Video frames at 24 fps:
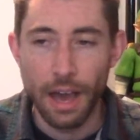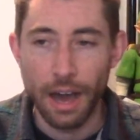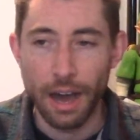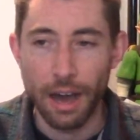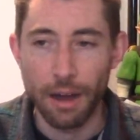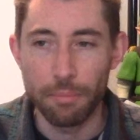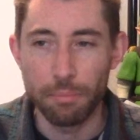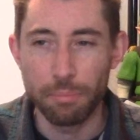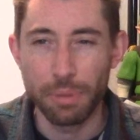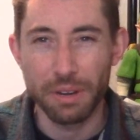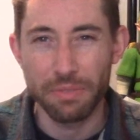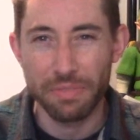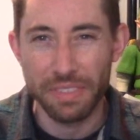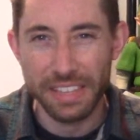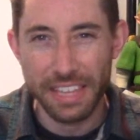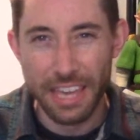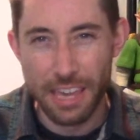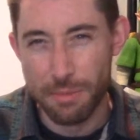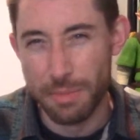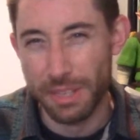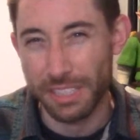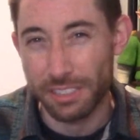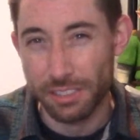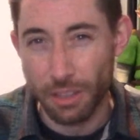but if the
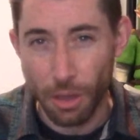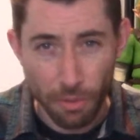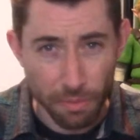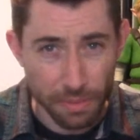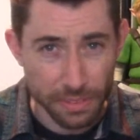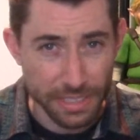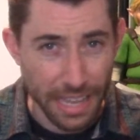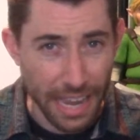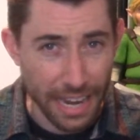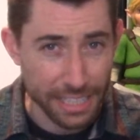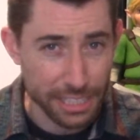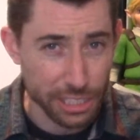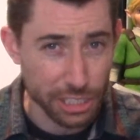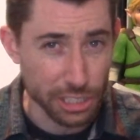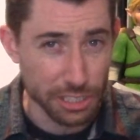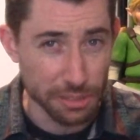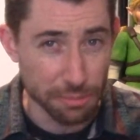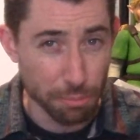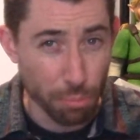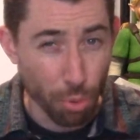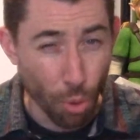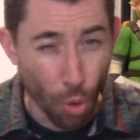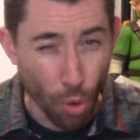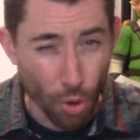game itself is actually
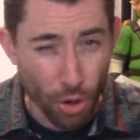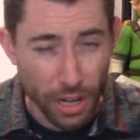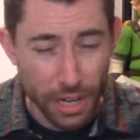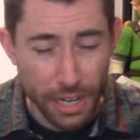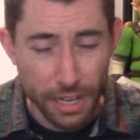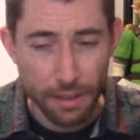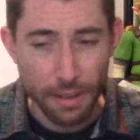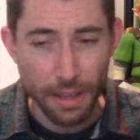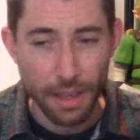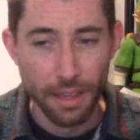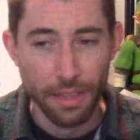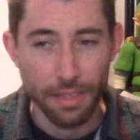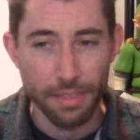boring,